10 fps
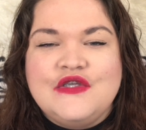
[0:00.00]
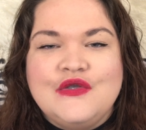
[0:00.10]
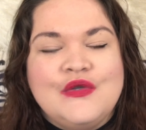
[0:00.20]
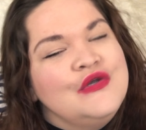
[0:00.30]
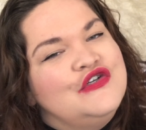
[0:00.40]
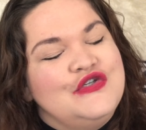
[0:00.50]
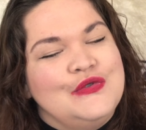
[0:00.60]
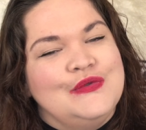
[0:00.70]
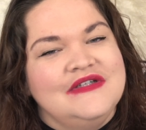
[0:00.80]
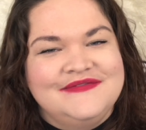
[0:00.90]
you
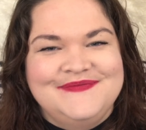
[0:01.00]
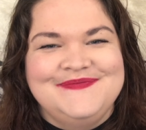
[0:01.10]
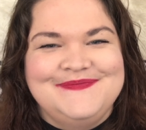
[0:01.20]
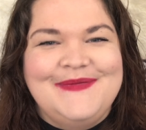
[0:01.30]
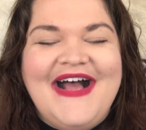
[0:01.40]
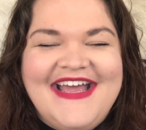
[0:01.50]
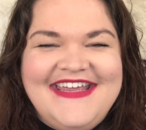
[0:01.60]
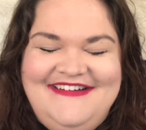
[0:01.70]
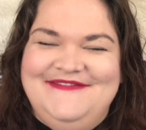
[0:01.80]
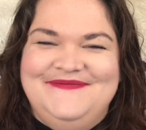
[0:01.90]
soon.
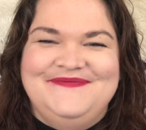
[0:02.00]
Bye!